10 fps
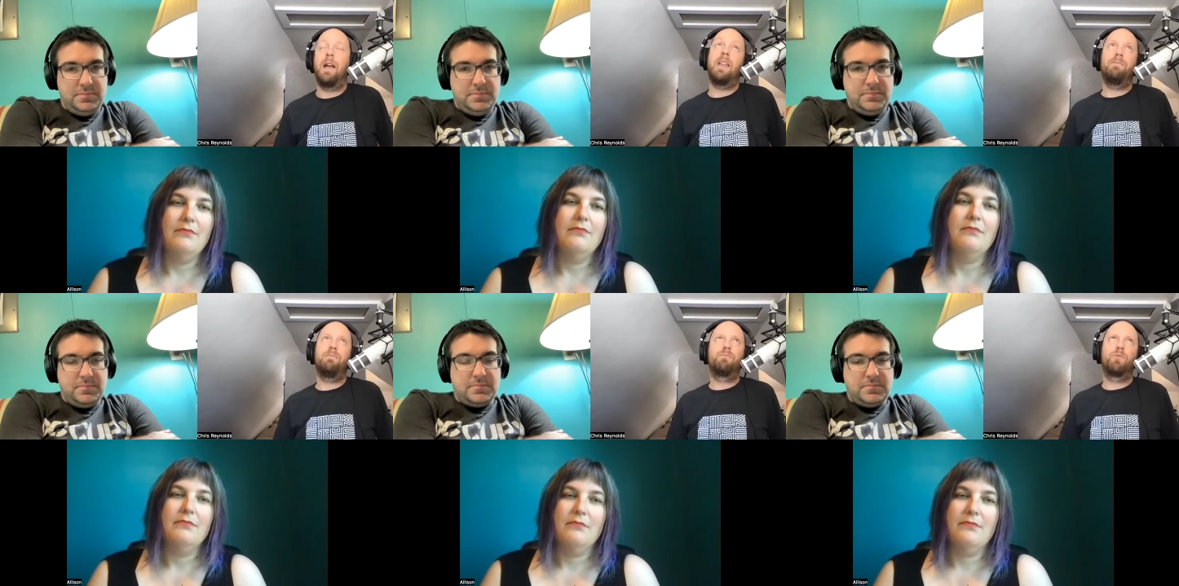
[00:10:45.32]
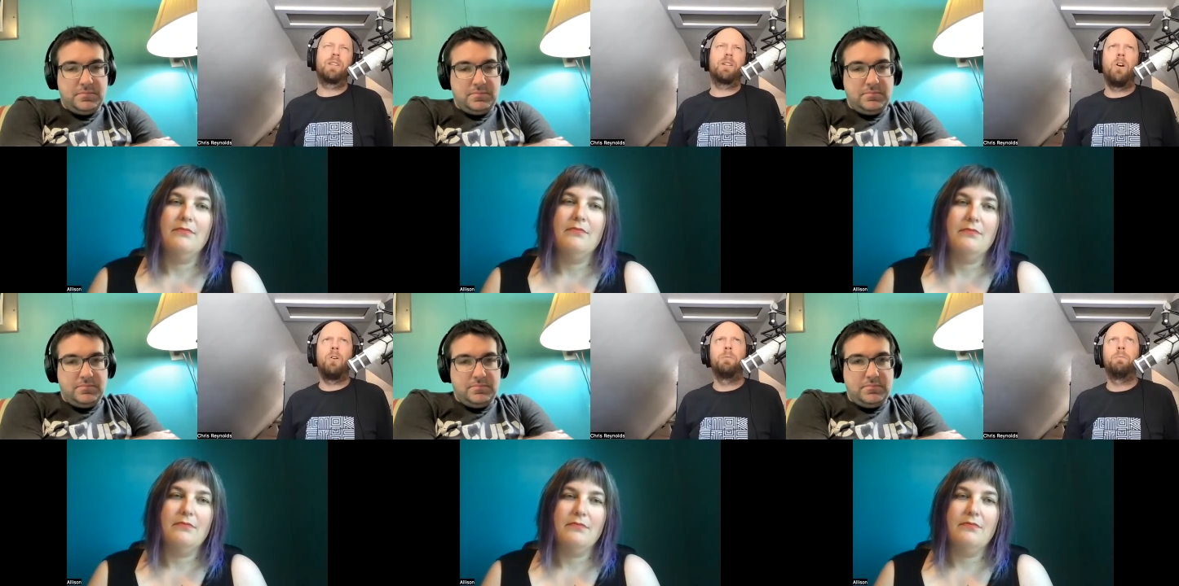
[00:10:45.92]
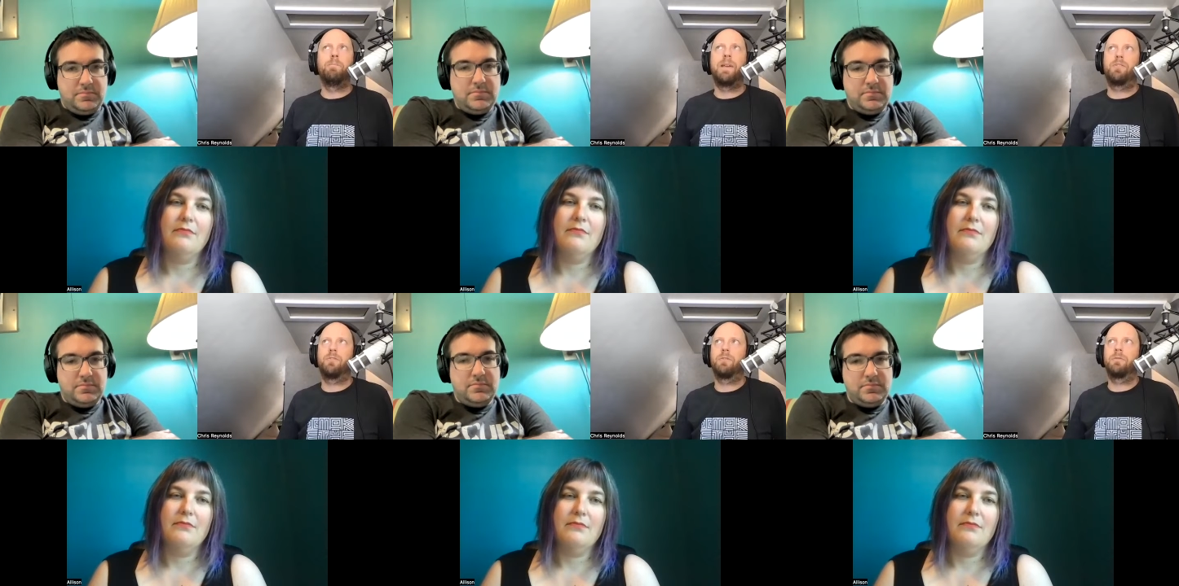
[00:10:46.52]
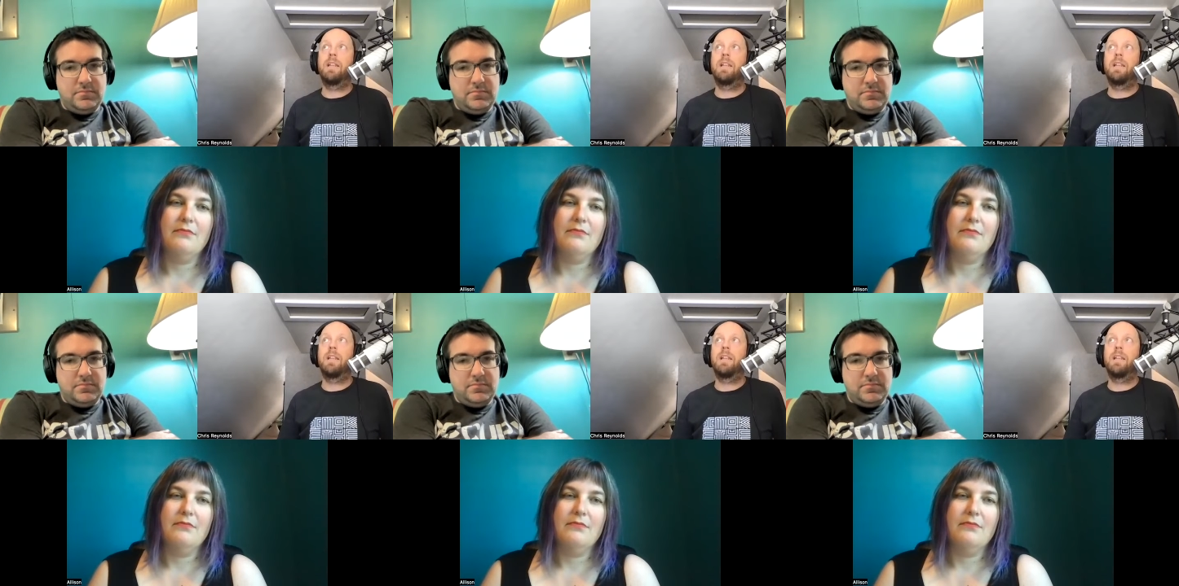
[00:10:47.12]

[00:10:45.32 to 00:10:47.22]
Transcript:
Speaker 1: and really all major